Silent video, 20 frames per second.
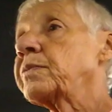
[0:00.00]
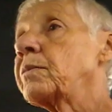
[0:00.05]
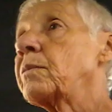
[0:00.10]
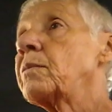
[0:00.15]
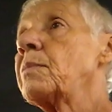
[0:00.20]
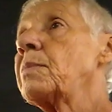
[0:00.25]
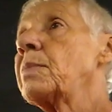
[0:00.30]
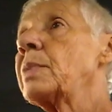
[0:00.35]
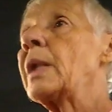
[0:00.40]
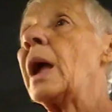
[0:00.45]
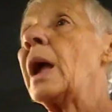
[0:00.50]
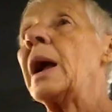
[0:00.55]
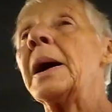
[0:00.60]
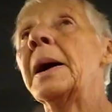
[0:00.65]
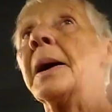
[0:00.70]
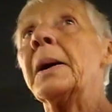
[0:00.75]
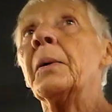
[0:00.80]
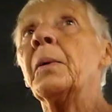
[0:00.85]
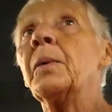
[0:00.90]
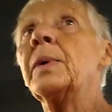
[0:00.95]
we're getting
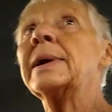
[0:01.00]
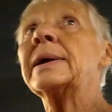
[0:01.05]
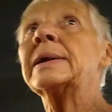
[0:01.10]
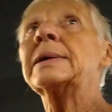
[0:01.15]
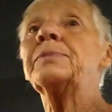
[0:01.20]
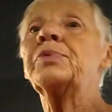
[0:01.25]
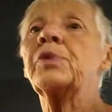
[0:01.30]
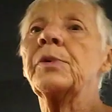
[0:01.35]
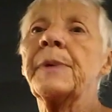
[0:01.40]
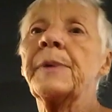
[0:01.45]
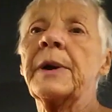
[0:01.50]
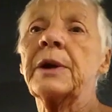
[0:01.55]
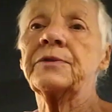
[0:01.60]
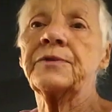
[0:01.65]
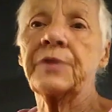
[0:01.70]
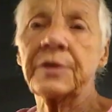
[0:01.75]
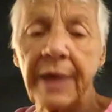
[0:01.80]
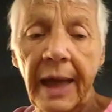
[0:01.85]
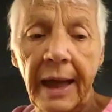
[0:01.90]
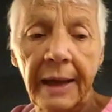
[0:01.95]
prepared for that.
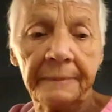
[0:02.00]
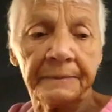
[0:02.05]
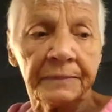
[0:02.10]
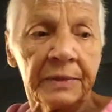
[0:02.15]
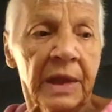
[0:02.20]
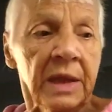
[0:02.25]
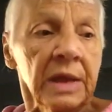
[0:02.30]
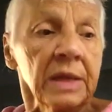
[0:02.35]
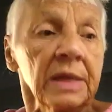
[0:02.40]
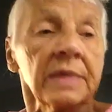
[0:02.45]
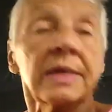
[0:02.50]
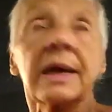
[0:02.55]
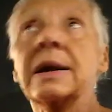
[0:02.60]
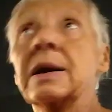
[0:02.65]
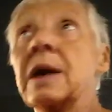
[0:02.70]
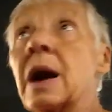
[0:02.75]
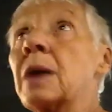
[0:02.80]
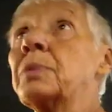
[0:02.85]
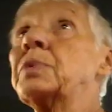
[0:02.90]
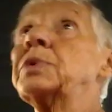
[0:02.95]
Thank God we do
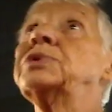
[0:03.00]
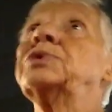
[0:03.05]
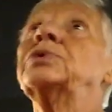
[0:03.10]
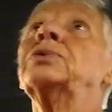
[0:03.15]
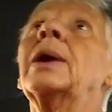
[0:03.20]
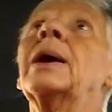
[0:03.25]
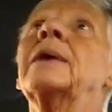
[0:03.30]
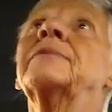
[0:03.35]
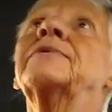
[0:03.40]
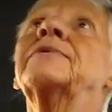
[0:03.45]
have a heater.